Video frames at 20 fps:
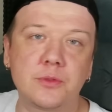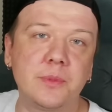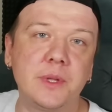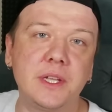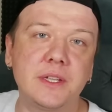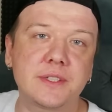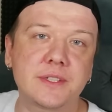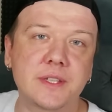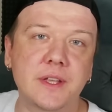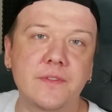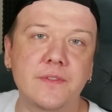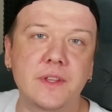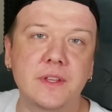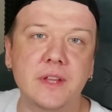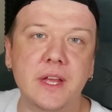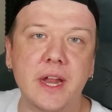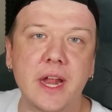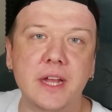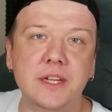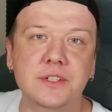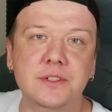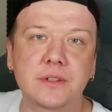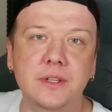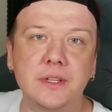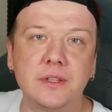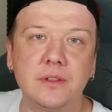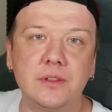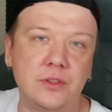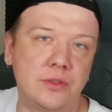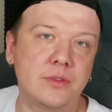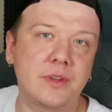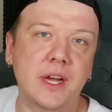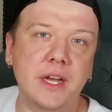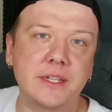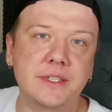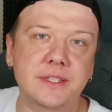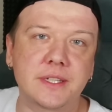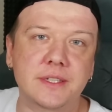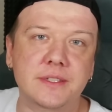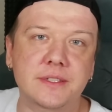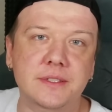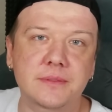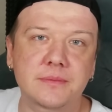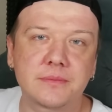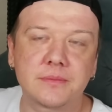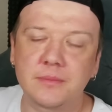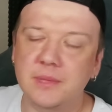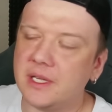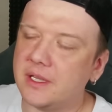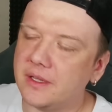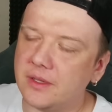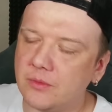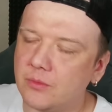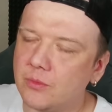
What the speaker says: me, it's something that actually unites us. But